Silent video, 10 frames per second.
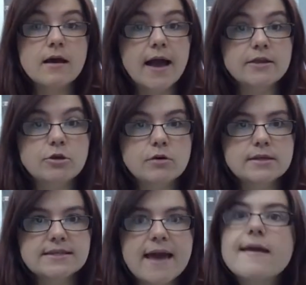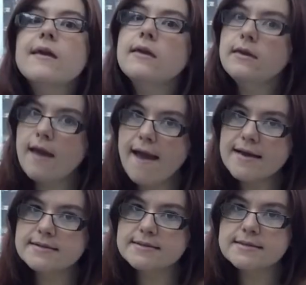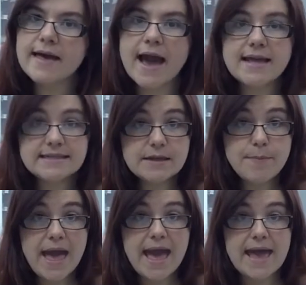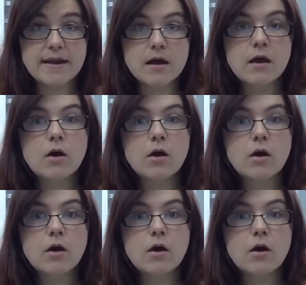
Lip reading: and you could say, yes, that is a pen,